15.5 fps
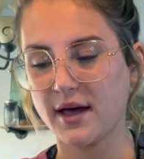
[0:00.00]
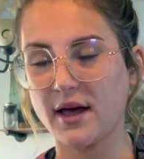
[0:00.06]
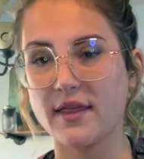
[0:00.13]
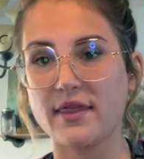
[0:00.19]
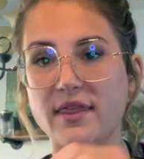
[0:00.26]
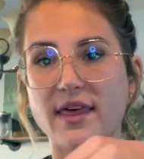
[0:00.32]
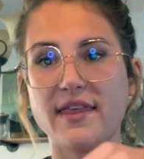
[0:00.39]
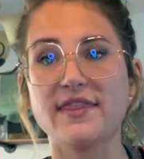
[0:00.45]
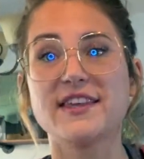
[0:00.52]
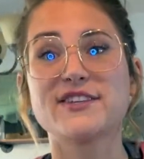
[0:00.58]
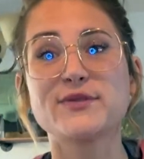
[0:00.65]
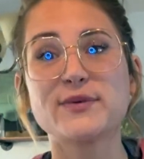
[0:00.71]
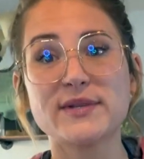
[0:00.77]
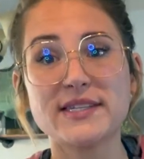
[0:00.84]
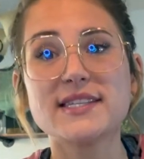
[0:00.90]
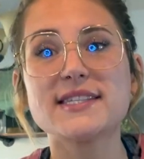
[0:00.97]
then this
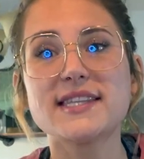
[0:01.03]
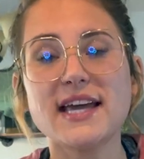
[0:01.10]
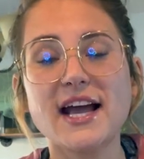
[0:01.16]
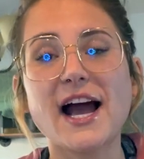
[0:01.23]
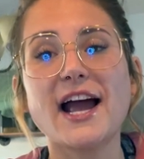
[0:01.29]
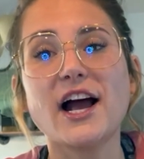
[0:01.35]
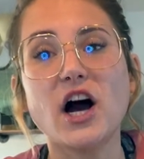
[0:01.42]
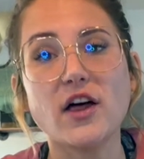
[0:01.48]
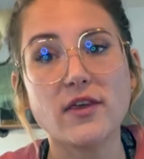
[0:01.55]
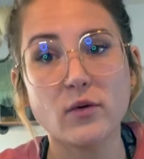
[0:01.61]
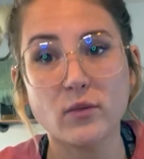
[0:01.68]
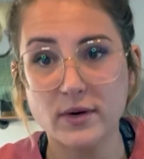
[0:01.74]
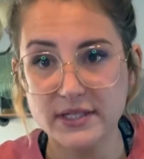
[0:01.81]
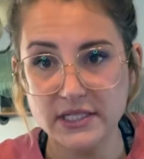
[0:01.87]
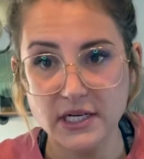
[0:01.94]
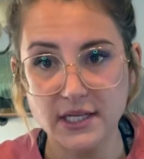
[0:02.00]
was this thing I got that
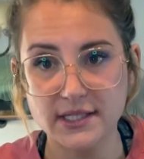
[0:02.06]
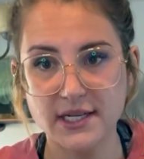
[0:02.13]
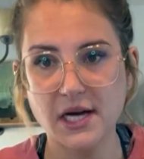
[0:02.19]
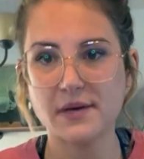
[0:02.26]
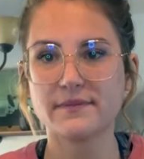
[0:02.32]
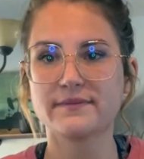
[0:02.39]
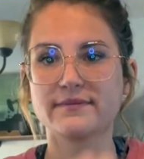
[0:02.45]
wasn't on sale.